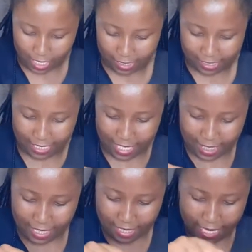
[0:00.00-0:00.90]

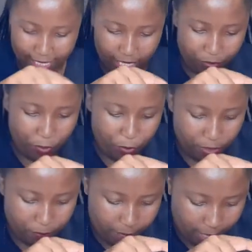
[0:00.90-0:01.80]
Second thing that I carry
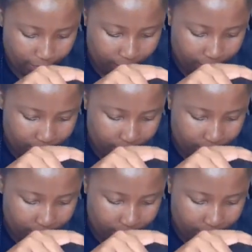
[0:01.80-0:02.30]
with me,